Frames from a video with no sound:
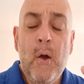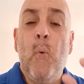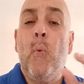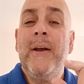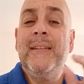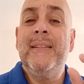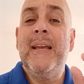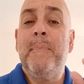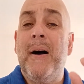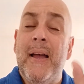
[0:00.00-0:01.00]
when did
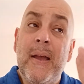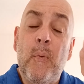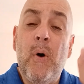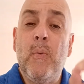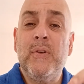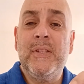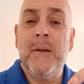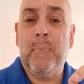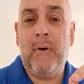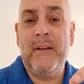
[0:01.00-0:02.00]
they buy it and what was
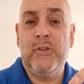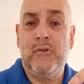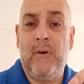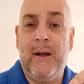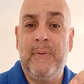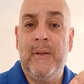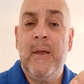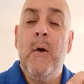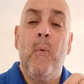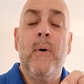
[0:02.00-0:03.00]
their price drop?
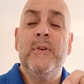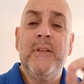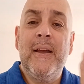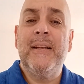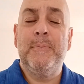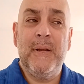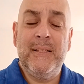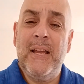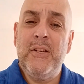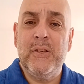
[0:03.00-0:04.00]
What was their
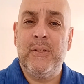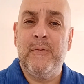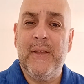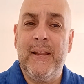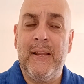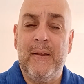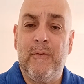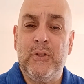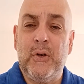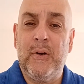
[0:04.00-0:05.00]
expectations of
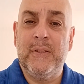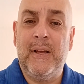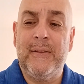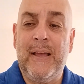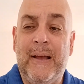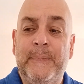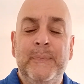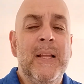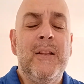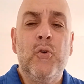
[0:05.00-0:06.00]
getting returns on that?
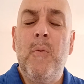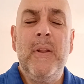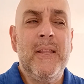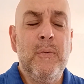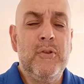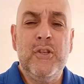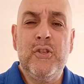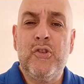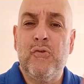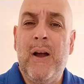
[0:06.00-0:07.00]
Normally they would
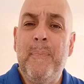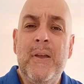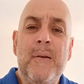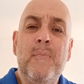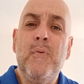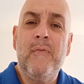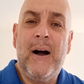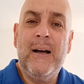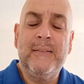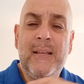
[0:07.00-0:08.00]
just drop it and move
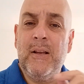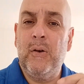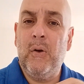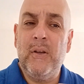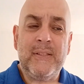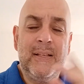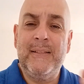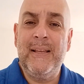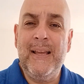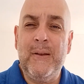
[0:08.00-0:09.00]
on, take a loss, and
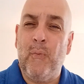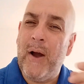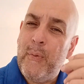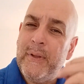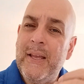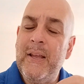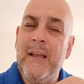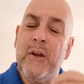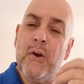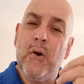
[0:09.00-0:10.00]
at the end, why would they
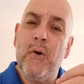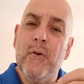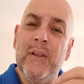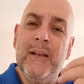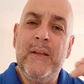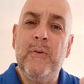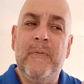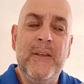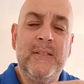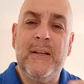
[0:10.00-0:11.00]
incur the legal
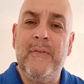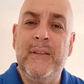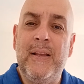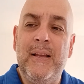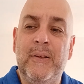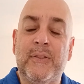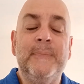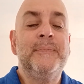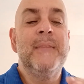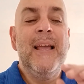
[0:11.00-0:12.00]
fees and everything else?
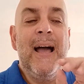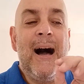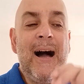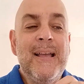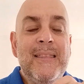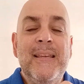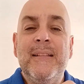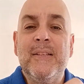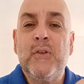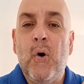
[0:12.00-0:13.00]
I
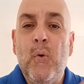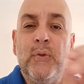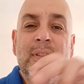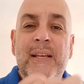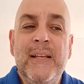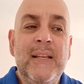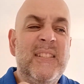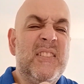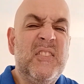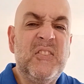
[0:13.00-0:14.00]
think this whole thing
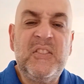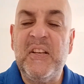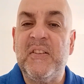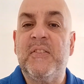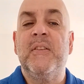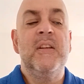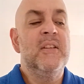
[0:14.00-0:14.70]
stinks